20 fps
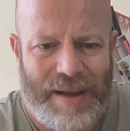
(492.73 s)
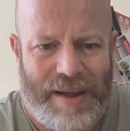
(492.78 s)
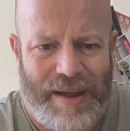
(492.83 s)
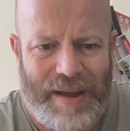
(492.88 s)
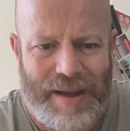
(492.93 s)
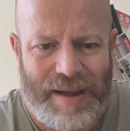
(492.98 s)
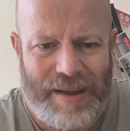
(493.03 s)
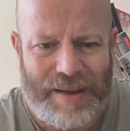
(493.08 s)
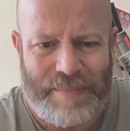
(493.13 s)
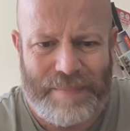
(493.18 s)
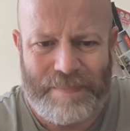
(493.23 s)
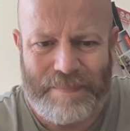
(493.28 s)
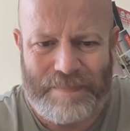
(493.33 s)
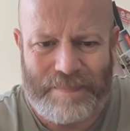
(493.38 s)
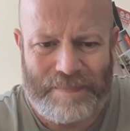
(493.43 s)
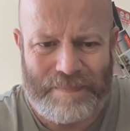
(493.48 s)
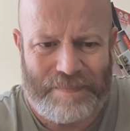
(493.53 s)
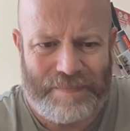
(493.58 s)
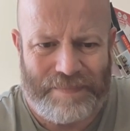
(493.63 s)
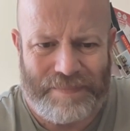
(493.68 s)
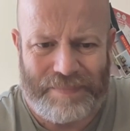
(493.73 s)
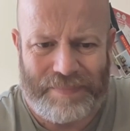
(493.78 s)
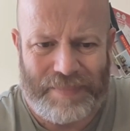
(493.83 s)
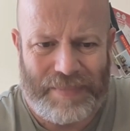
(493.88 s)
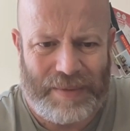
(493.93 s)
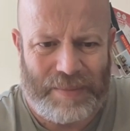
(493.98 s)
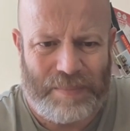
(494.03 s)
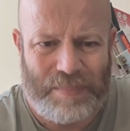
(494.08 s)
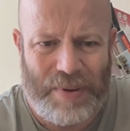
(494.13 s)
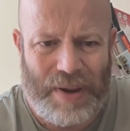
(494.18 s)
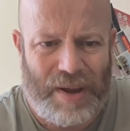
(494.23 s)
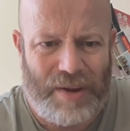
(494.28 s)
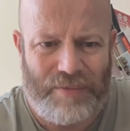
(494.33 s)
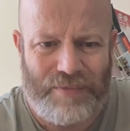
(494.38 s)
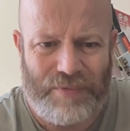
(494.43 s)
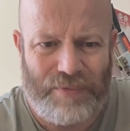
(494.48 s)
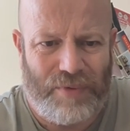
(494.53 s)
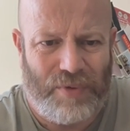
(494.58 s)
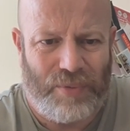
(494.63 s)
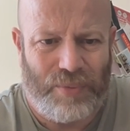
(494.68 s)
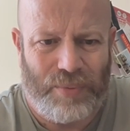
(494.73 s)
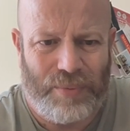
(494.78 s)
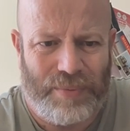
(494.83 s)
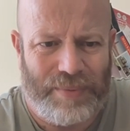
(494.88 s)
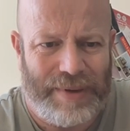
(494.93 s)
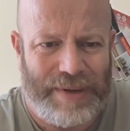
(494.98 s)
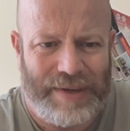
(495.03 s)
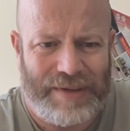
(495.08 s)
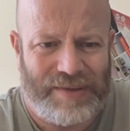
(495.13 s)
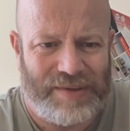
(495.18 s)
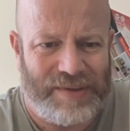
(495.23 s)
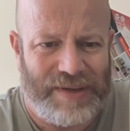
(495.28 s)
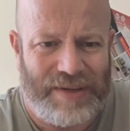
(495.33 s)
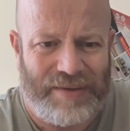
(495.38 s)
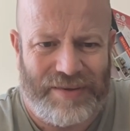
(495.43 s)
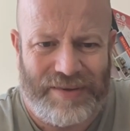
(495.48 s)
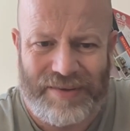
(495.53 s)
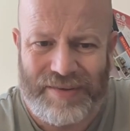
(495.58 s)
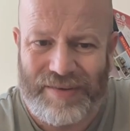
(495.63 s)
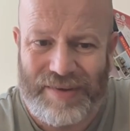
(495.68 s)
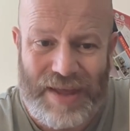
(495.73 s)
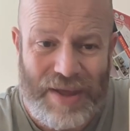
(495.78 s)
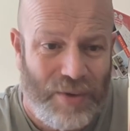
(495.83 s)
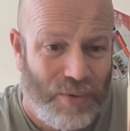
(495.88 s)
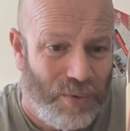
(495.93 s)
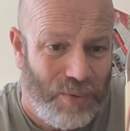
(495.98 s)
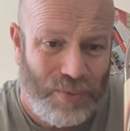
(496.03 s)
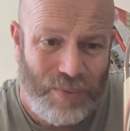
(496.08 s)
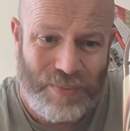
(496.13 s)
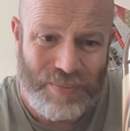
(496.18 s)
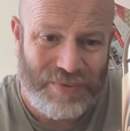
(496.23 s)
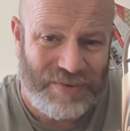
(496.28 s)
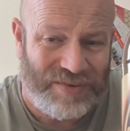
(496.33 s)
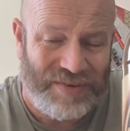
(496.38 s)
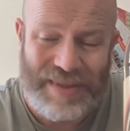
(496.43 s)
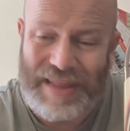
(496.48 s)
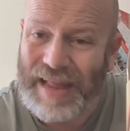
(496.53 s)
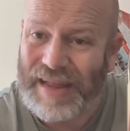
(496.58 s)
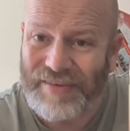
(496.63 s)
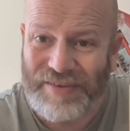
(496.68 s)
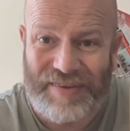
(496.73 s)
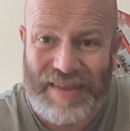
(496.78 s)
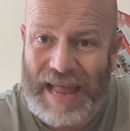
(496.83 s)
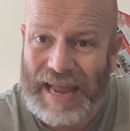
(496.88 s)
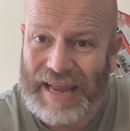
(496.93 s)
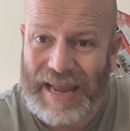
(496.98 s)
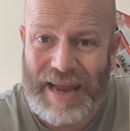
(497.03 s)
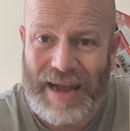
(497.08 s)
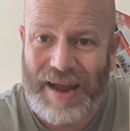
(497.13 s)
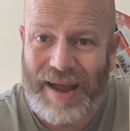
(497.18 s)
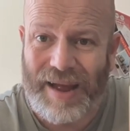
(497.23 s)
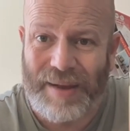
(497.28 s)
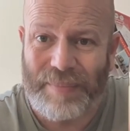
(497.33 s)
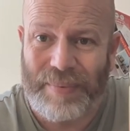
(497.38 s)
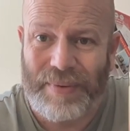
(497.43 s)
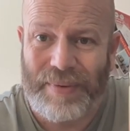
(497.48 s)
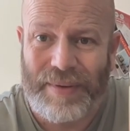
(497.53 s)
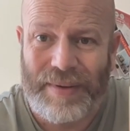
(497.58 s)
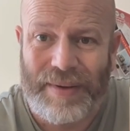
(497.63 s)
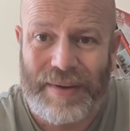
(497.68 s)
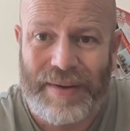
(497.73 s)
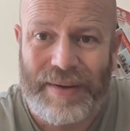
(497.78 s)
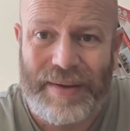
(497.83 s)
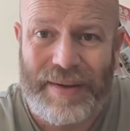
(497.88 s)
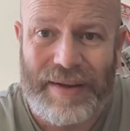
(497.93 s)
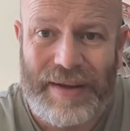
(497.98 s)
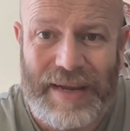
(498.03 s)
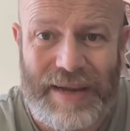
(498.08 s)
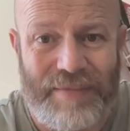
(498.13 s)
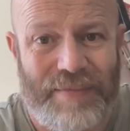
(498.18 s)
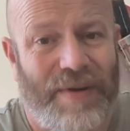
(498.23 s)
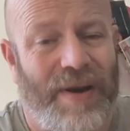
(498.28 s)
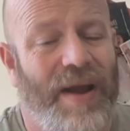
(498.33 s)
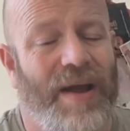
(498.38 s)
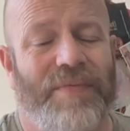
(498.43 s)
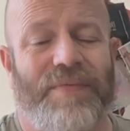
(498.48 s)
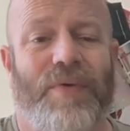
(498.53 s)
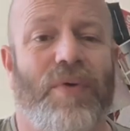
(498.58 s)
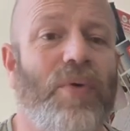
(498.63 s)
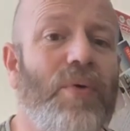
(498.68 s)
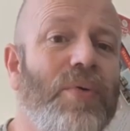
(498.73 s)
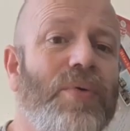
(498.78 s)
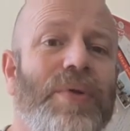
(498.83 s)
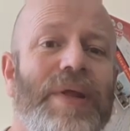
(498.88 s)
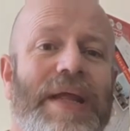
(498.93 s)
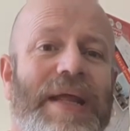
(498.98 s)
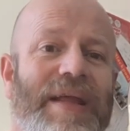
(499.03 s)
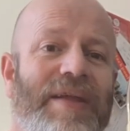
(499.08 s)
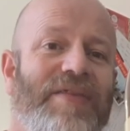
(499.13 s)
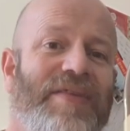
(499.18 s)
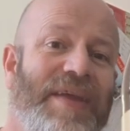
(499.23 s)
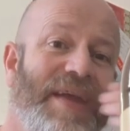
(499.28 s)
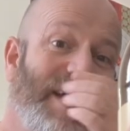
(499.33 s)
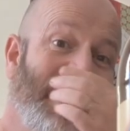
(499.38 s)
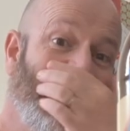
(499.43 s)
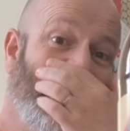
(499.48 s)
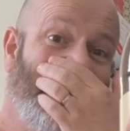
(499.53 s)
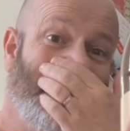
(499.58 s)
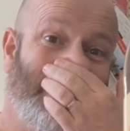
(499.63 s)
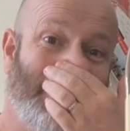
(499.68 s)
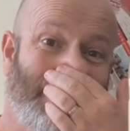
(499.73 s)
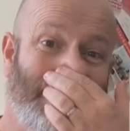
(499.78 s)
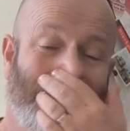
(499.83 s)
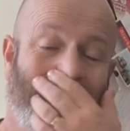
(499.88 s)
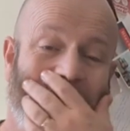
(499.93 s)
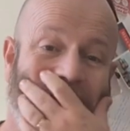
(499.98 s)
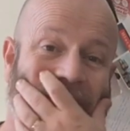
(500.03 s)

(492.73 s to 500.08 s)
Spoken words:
But overall, it's still stacking up, even after all these years.